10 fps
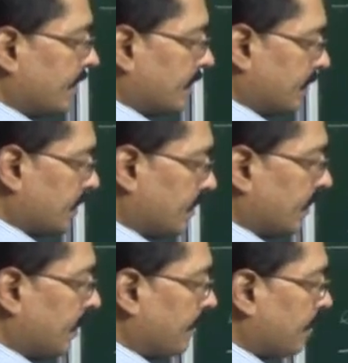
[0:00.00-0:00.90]
This is
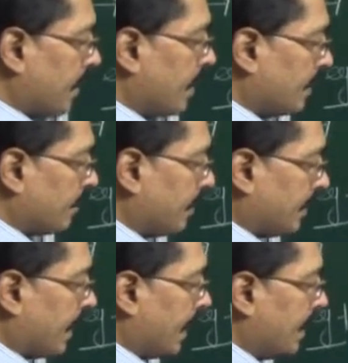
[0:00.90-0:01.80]
nothing but
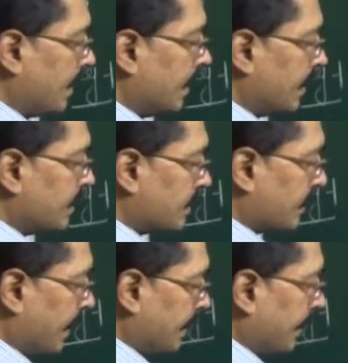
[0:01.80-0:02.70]
methyl
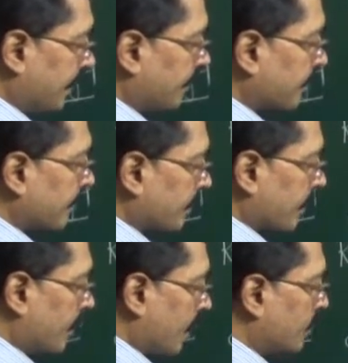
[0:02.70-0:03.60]
cyanide.
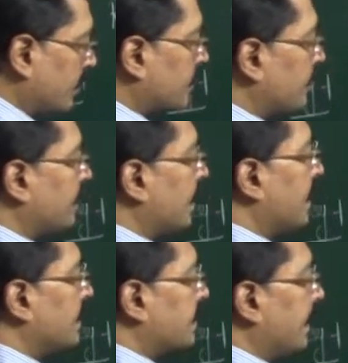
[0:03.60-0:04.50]
Now this
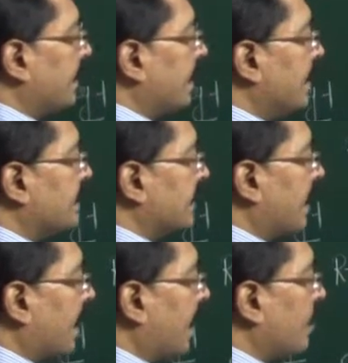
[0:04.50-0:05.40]
methyl cyanide is
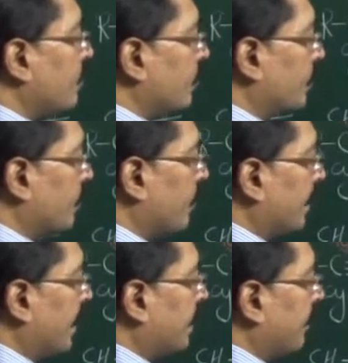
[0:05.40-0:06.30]
allowed to
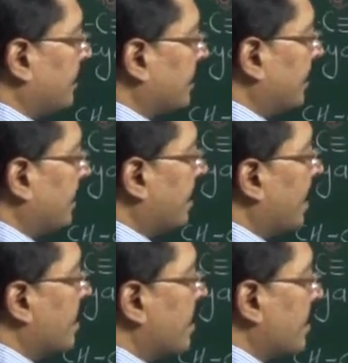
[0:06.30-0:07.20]
react with
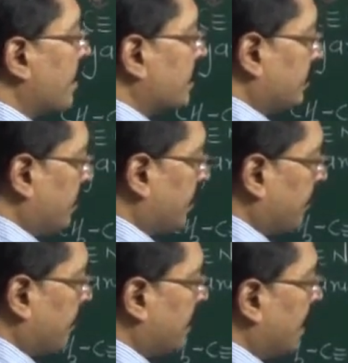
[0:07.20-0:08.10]
Grignard
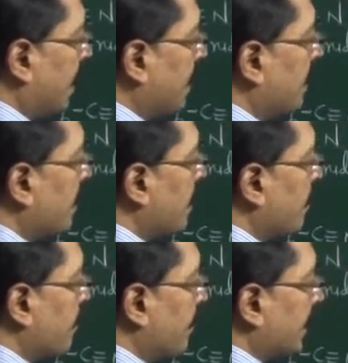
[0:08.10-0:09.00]
reagent methyl
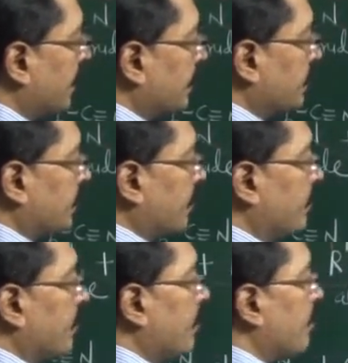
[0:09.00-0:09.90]

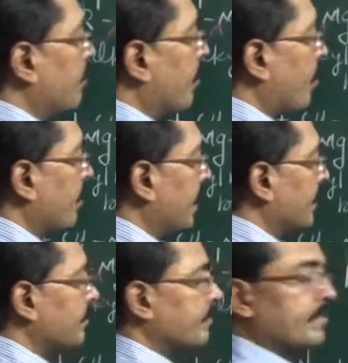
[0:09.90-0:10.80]
magnesium
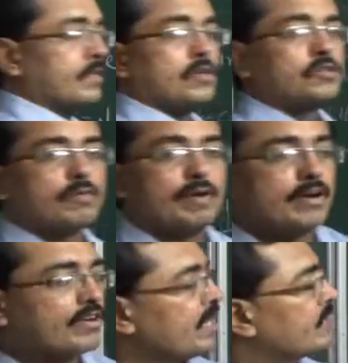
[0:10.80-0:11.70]
bromide. So when
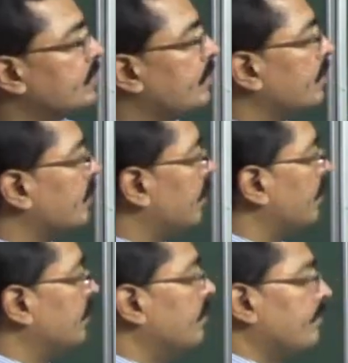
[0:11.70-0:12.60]
reaction
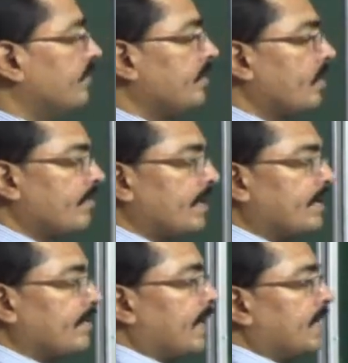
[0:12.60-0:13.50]
occur, we know
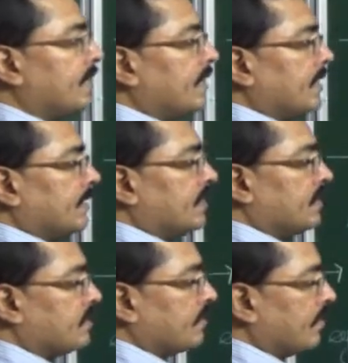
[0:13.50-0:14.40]
very well
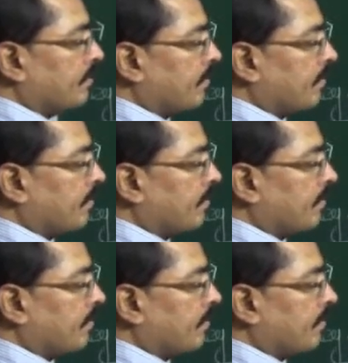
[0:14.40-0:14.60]
this